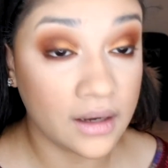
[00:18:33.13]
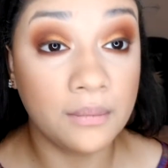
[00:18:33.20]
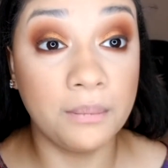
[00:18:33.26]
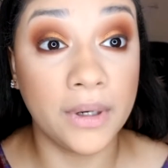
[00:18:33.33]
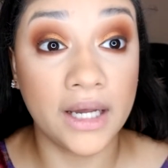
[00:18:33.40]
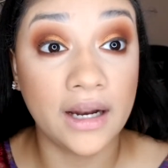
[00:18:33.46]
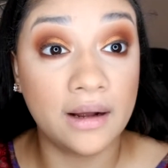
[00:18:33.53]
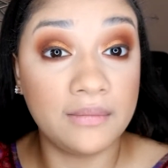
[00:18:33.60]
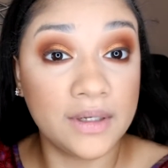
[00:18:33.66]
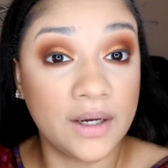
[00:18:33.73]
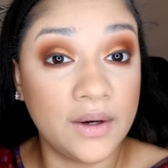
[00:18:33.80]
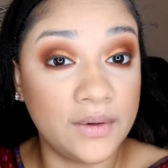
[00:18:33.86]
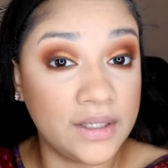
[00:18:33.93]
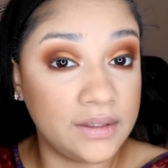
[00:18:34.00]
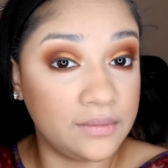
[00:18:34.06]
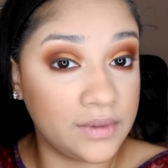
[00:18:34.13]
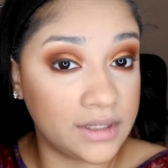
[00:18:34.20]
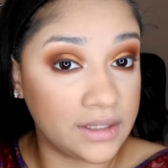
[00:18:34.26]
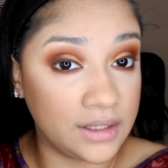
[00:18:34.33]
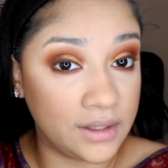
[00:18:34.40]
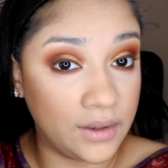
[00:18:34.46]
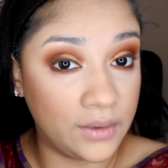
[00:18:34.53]
But I'm gonna go in
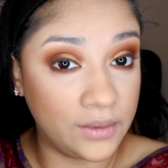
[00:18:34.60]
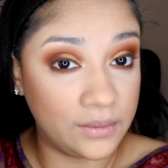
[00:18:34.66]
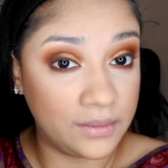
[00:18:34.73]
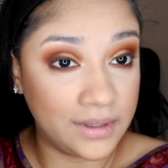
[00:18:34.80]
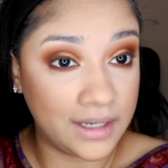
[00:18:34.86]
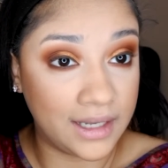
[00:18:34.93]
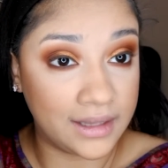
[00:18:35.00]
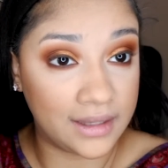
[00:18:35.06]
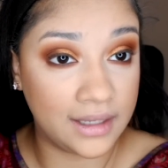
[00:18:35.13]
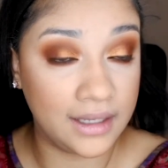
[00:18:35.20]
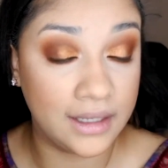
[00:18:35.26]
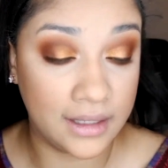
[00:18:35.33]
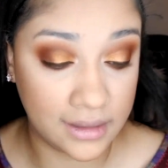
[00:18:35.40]
with the gold one at the